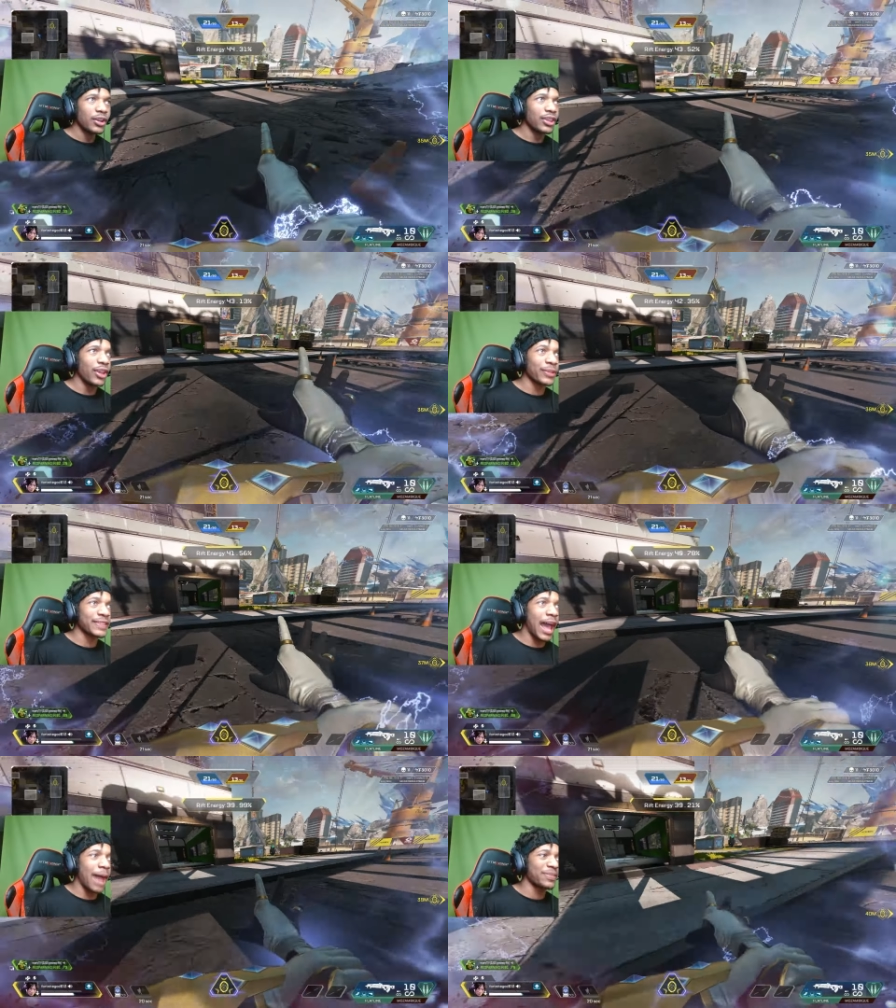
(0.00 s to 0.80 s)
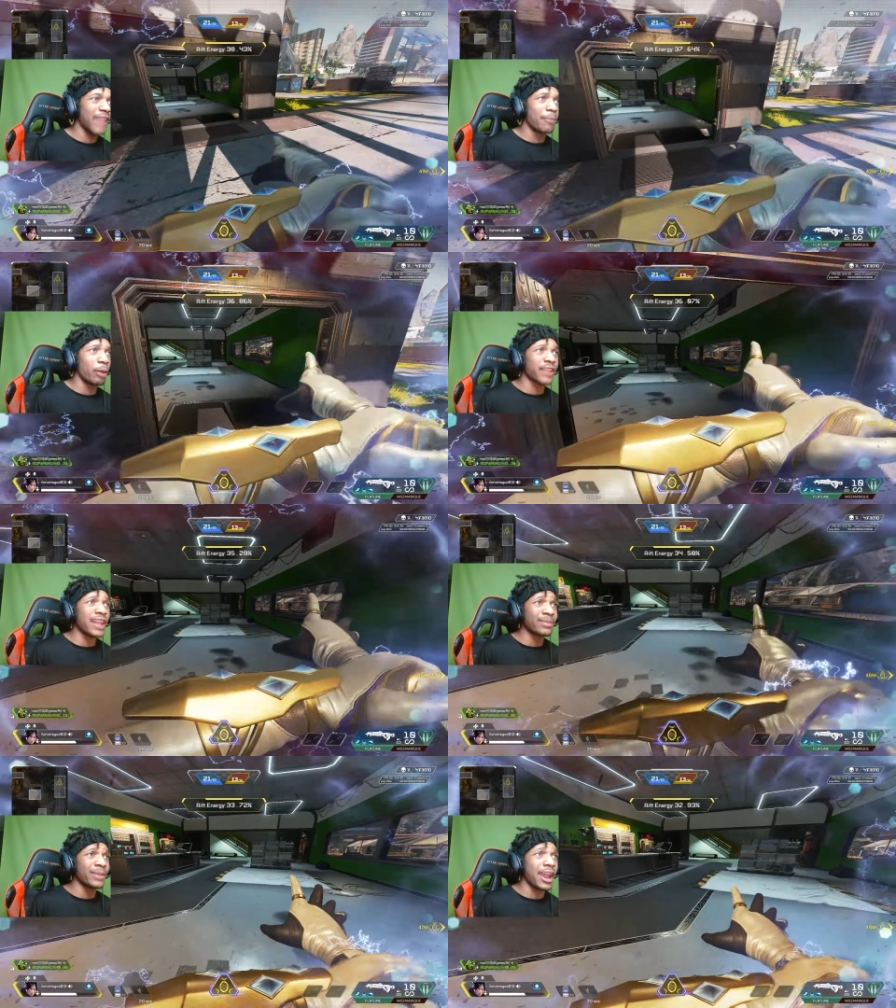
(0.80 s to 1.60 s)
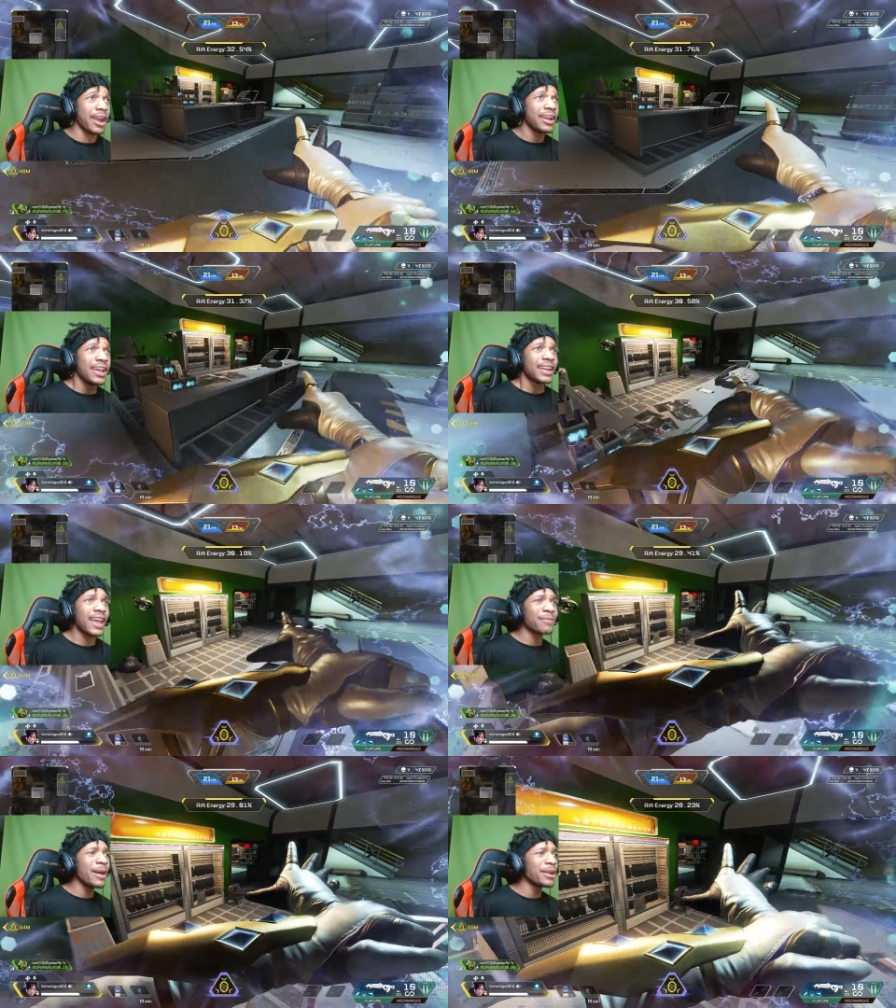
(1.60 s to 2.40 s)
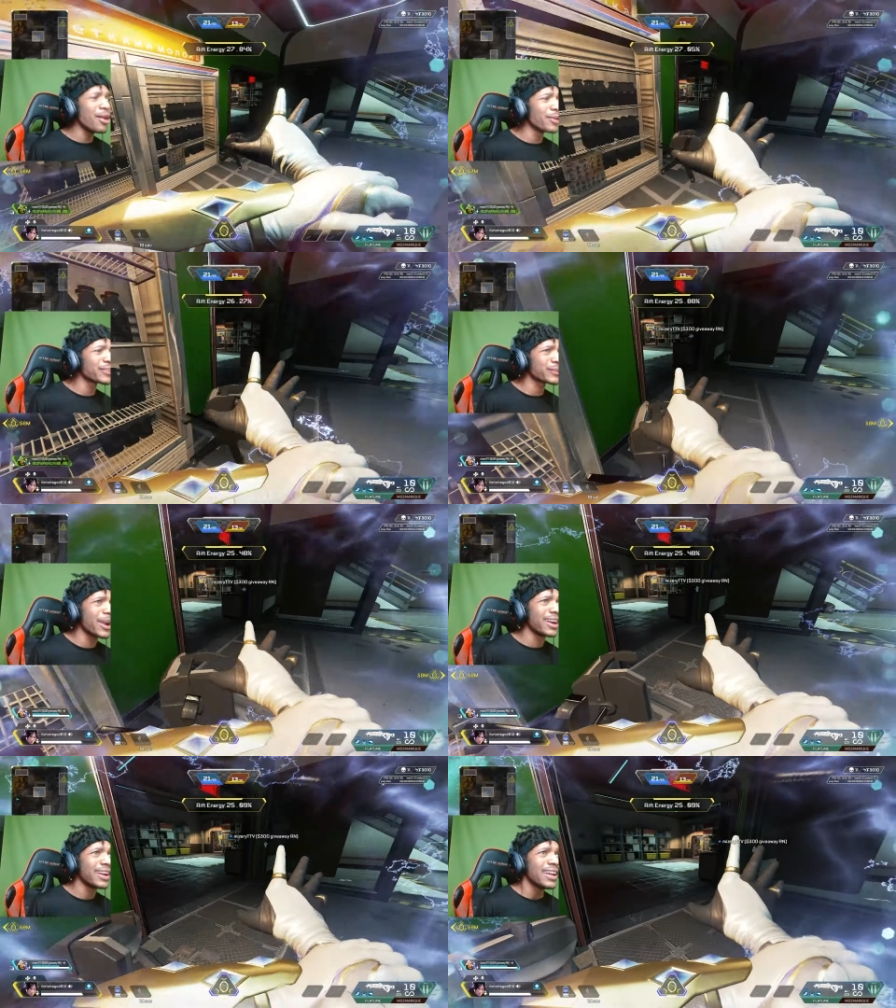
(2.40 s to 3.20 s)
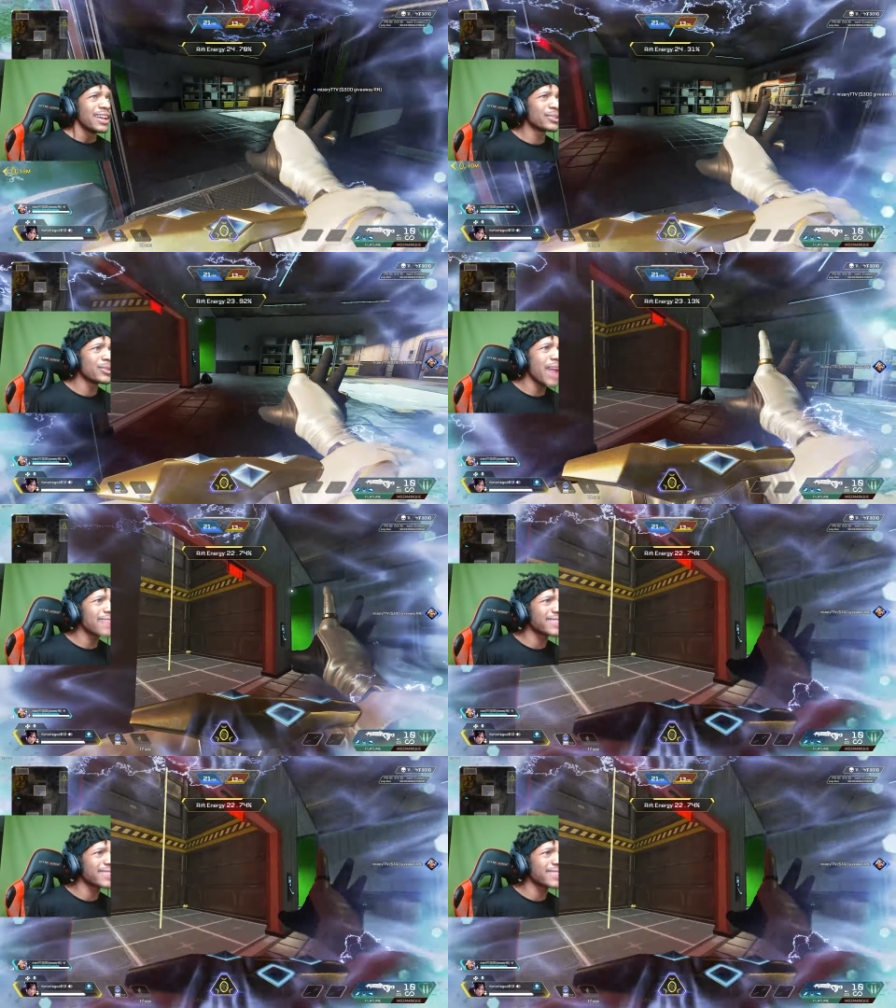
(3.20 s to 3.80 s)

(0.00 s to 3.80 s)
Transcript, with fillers: Yo, stop, stop, don't touch me there. That's my no-no square. Do not